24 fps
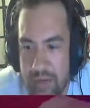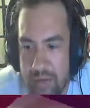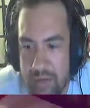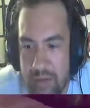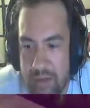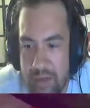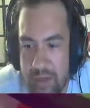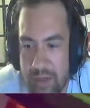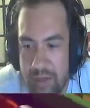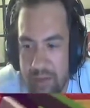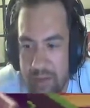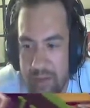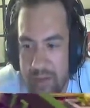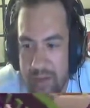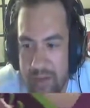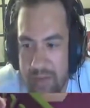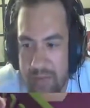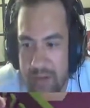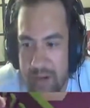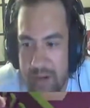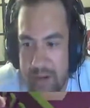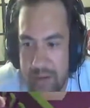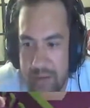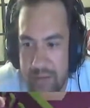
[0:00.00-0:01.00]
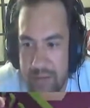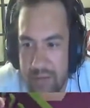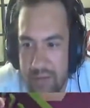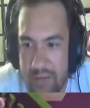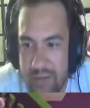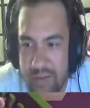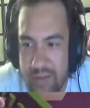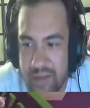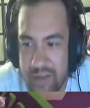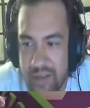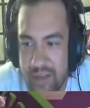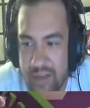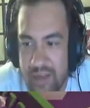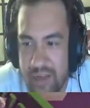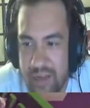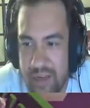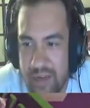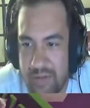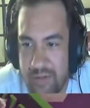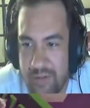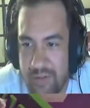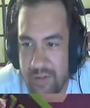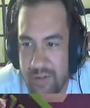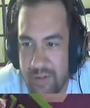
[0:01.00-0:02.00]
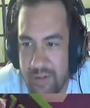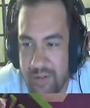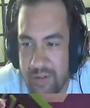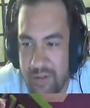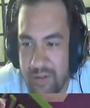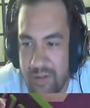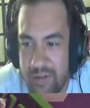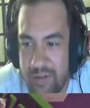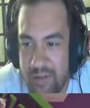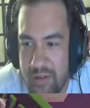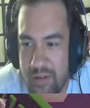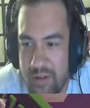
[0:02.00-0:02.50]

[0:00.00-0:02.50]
We're not. We're not. We're not doing this again. I refuse.